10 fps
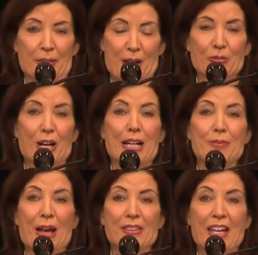Am I right
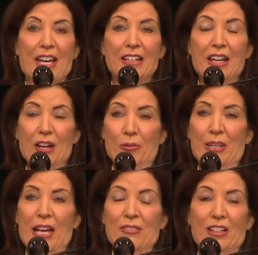about that?
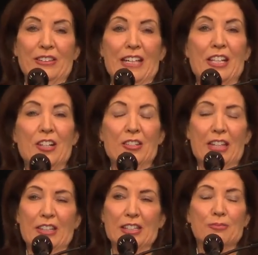We have the leader
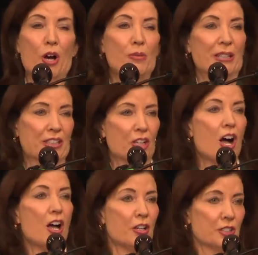that this moment
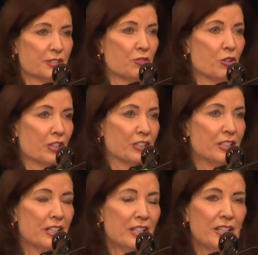calls for.
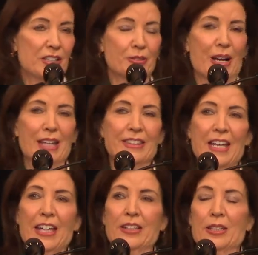So I
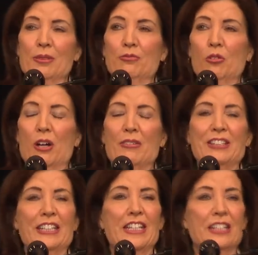thank him for
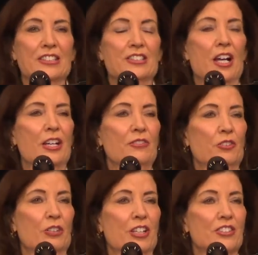everything he has done
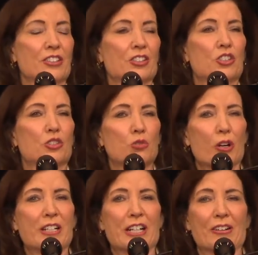for us.
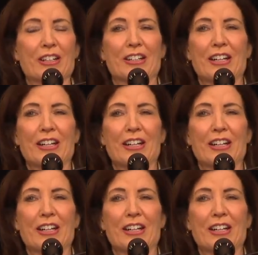Extraordinary.